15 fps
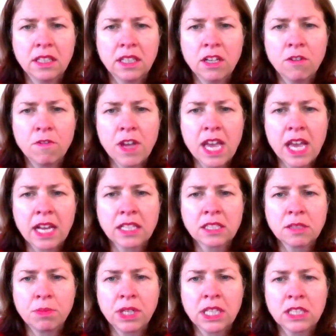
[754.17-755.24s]
of x
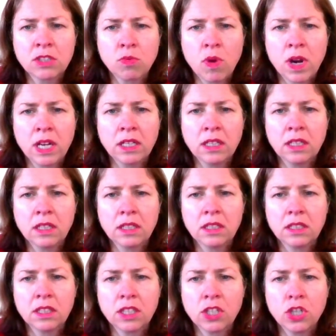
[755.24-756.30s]
plus 1
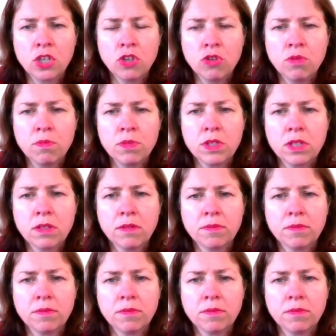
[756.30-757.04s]
cubed.